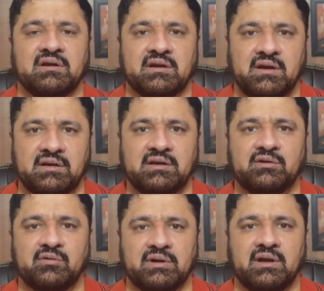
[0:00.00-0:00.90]

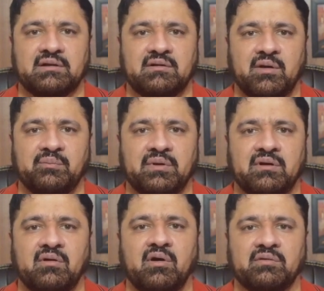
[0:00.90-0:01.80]
related to that
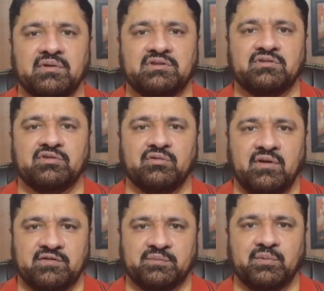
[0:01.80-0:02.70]
topic on which you
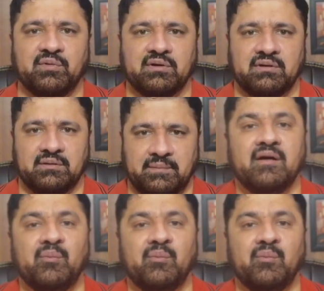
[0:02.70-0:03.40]
have spoken.